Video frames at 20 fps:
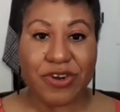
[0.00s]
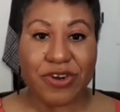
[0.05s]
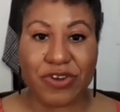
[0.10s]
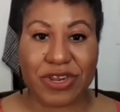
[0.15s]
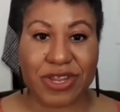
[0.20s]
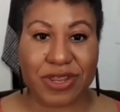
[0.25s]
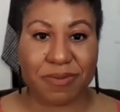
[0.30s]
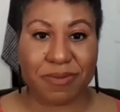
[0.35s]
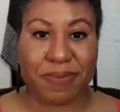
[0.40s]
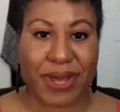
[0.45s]

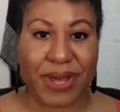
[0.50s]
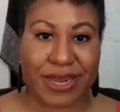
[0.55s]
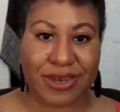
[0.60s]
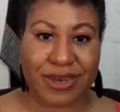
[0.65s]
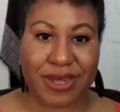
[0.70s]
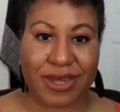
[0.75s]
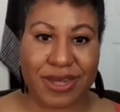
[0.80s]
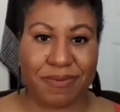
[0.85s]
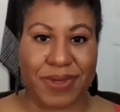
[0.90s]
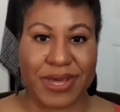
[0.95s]
to the
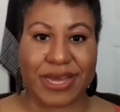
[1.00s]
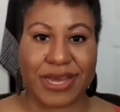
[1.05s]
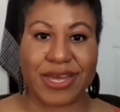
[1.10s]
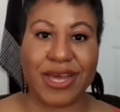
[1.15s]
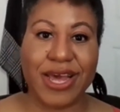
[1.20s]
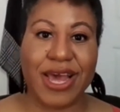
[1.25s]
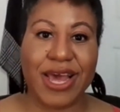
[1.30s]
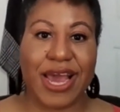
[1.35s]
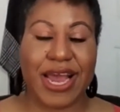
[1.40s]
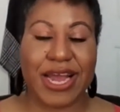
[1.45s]
pandemic,
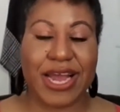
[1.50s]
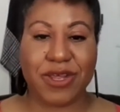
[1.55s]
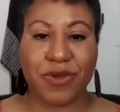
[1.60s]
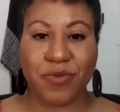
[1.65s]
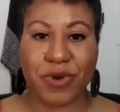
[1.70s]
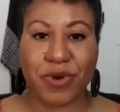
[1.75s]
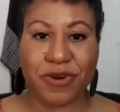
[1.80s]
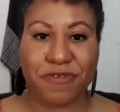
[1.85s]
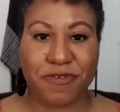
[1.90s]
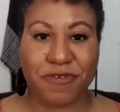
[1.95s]

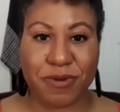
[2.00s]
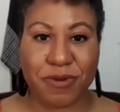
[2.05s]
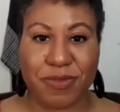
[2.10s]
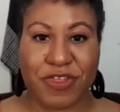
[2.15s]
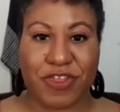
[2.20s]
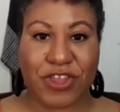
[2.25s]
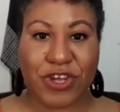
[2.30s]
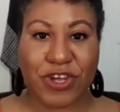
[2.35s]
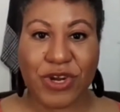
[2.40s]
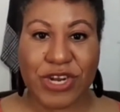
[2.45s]
anywhere from
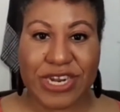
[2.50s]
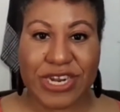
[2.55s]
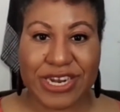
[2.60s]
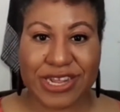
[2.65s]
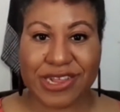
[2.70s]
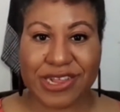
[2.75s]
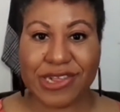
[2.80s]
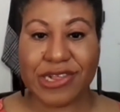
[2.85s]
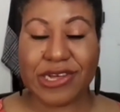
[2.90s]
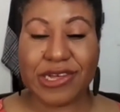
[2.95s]
30 to
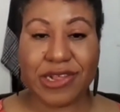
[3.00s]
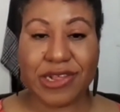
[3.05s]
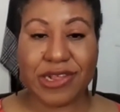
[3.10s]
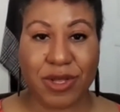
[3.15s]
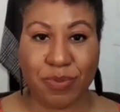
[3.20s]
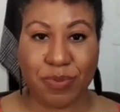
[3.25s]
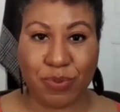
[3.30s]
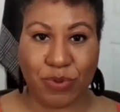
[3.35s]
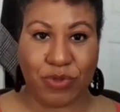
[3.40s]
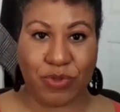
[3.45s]

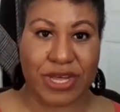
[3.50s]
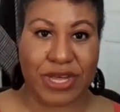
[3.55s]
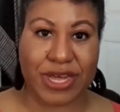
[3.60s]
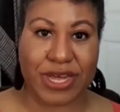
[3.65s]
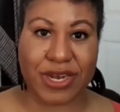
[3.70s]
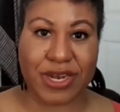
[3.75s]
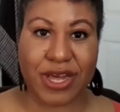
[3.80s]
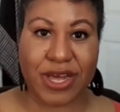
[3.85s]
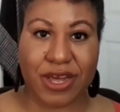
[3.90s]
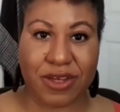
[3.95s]
60%
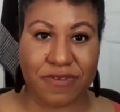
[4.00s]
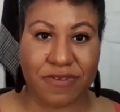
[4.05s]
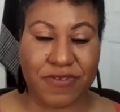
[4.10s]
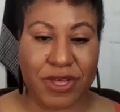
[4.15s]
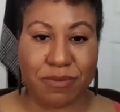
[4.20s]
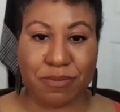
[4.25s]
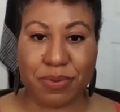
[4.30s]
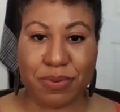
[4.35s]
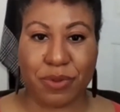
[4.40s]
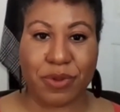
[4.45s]
of
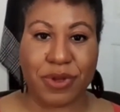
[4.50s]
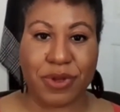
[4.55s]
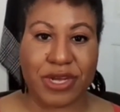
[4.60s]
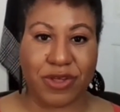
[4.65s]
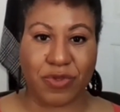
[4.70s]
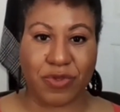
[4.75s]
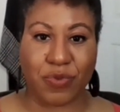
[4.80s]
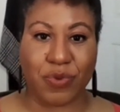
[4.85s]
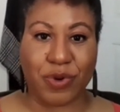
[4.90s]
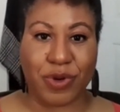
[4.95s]

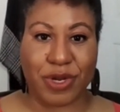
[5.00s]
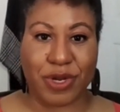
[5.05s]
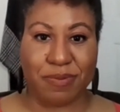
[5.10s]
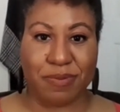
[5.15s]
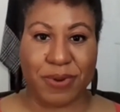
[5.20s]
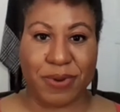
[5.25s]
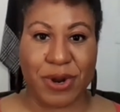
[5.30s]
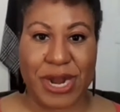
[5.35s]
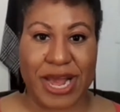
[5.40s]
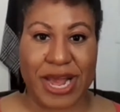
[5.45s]
employees were in
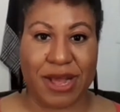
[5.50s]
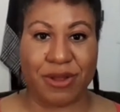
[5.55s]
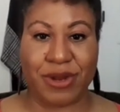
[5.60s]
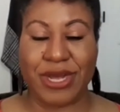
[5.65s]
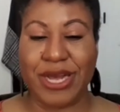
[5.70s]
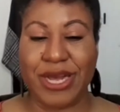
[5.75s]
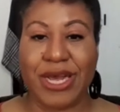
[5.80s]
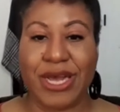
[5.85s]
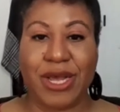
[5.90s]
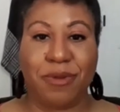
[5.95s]
burnout.
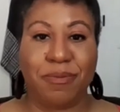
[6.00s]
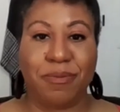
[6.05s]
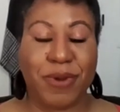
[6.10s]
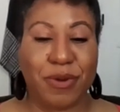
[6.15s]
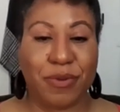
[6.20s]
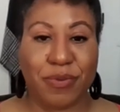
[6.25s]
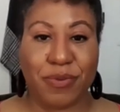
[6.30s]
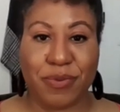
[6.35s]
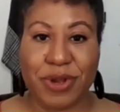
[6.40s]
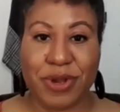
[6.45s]

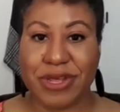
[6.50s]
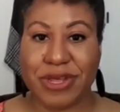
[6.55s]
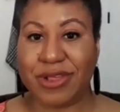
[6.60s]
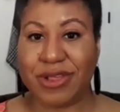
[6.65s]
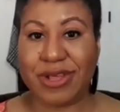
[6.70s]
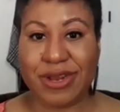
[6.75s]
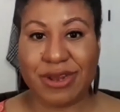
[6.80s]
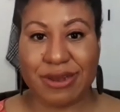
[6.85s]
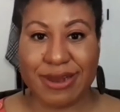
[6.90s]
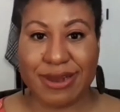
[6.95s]
But
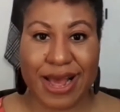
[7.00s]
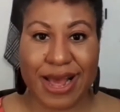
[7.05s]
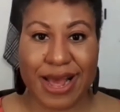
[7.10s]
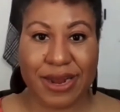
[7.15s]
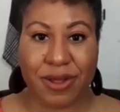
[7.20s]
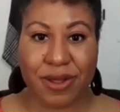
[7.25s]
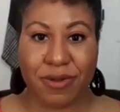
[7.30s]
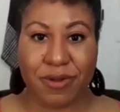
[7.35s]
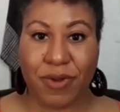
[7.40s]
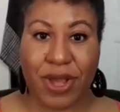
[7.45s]
recent
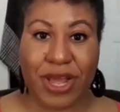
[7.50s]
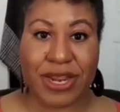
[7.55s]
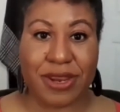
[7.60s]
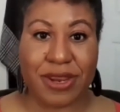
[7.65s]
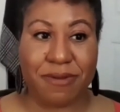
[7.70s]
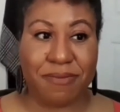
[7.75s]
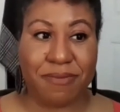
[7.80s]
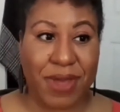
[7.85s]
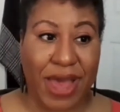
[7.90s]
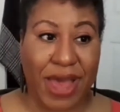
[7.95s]
data in
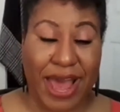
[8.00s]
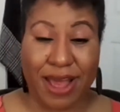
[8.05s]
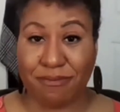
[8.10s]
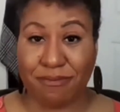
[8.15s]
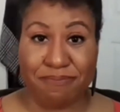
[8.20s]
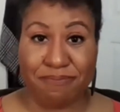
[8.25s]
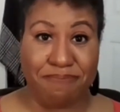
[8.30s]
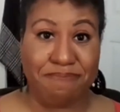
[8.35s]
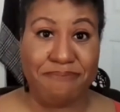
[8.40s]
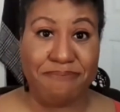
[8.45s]
the
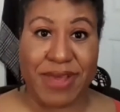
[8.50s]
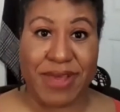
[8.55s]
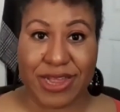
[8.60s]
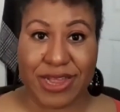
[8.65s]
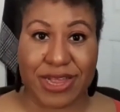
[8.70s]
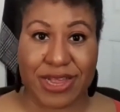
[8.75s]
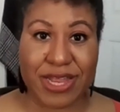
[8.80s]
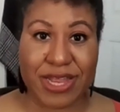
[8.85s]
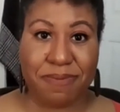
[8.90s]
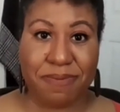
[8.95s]

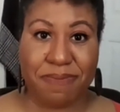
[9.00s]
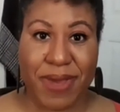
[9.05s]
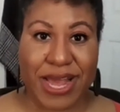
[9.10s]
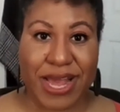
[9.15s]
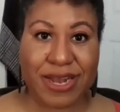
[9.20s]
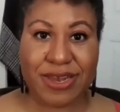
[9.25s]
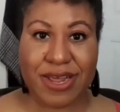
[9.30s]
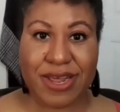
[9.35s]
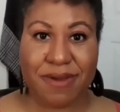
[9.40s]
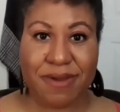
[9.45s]
midst of the
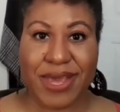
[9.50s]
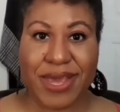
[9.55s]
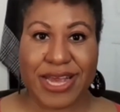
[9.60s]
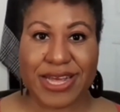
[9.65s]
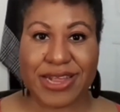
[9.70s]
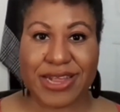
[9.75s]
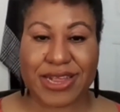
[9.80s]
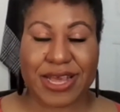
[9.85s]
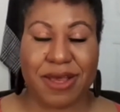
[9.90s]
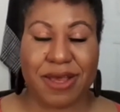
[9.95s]
pandemic
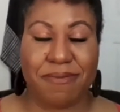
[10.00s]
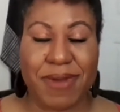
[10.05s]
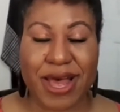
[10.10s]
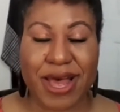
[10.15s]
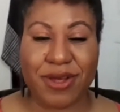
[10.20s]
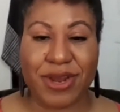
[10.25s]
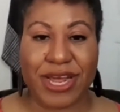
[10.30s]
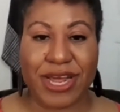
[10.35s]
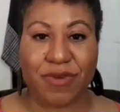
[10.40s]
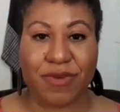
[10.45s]
has come
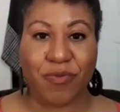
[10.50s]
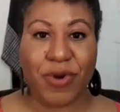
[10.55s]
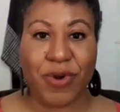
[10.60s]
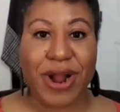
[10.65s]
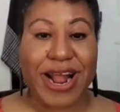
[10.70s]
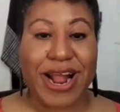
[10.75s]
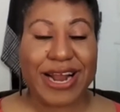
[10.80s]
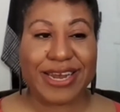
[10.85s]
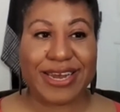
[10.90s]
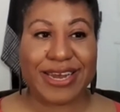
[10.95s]
out, and
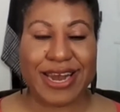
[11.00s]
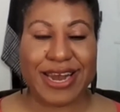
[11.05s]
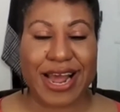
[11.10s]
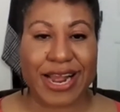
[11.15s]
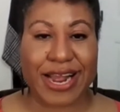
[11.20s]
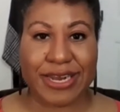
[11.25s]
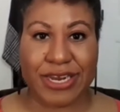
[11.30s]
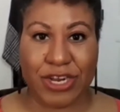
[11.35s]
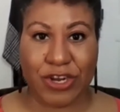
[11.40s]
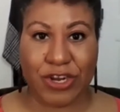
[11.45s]
we're at
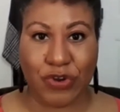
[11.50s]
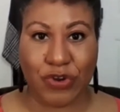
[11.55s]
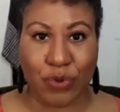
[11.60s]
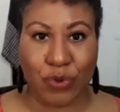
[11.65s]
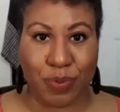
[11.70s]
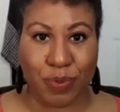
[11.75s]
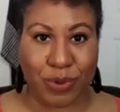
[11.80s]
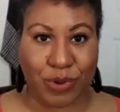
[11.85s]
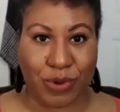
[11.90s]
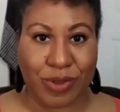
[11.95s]
92%
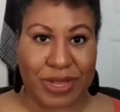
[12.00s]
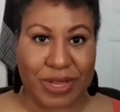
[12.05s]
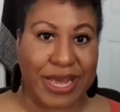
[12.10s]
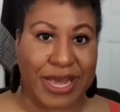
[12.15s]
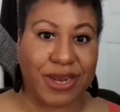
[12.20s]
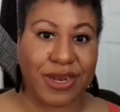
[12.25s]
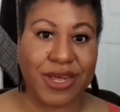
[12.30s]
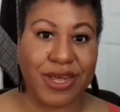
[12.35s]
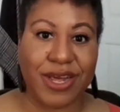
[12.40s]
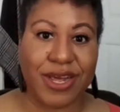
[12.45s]

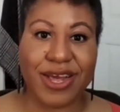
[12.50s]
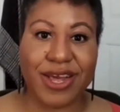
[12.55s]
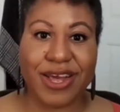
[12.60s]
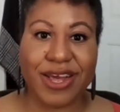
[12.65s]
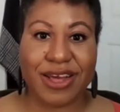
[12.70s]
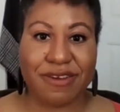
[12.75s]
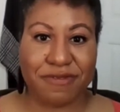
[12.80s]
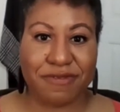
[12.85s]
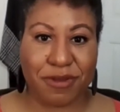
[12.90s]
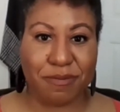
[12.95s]

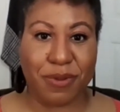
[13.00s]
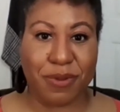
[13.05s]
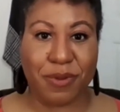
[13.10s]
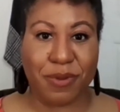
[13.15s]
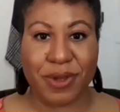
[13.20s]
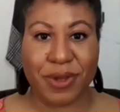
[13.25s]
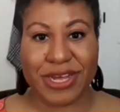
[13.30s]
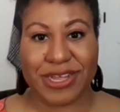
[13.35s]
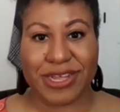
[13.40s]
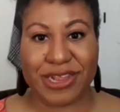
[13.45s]
of
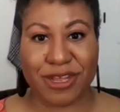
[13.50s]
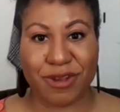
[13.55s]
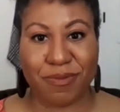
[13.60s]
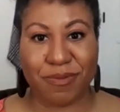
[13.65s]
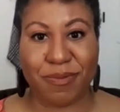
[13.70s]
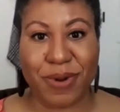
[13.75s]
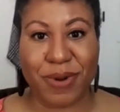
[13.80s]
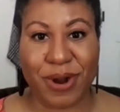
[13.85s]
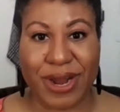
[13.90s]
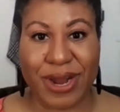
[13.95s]
employees in
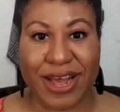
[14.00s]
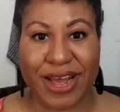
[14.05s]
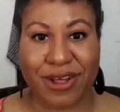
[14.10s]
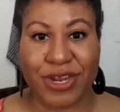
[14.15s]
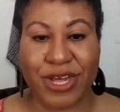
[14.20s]
burnout.